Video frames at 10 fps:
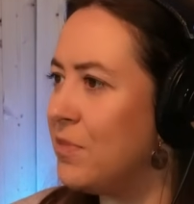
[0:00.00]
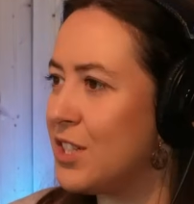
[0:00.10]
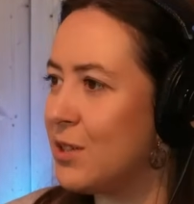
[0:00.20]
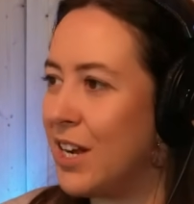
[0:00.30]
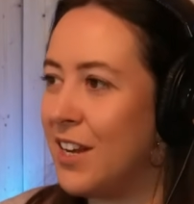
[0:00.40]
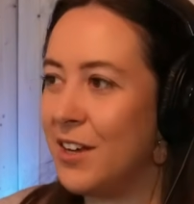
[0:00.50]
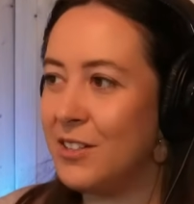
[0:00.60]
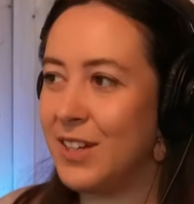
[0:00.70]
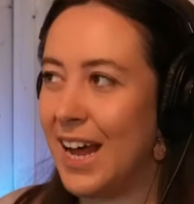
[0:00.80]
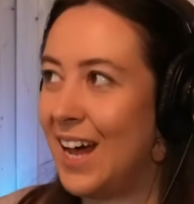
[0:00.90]
So I
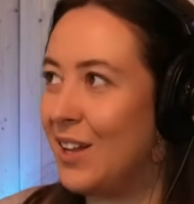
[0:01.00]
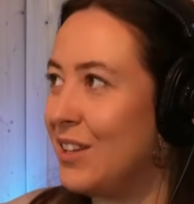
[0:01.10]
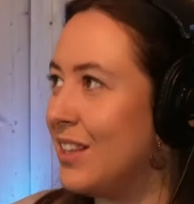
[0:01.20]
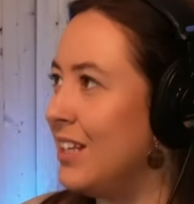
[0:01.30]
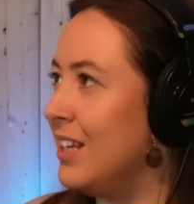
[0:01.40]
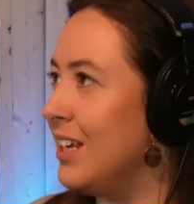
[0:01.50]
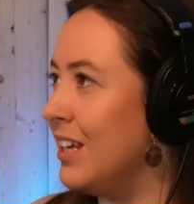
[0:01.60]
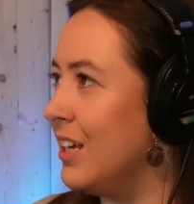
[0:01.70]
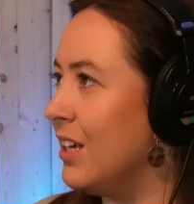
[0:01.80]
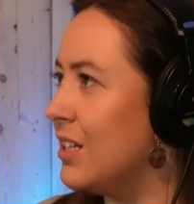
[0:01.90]
love how
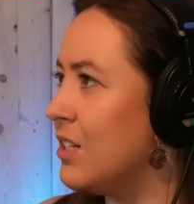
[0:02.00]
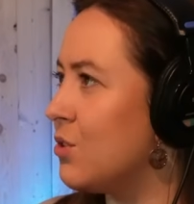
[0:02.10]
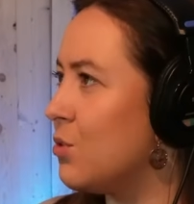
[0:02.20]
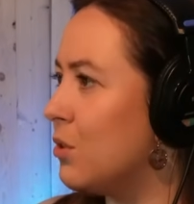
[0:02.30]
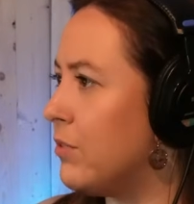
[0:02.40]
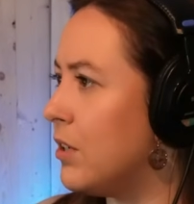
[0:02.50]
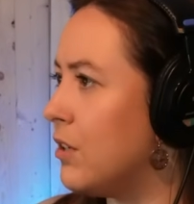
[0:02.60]
the... Is this called a...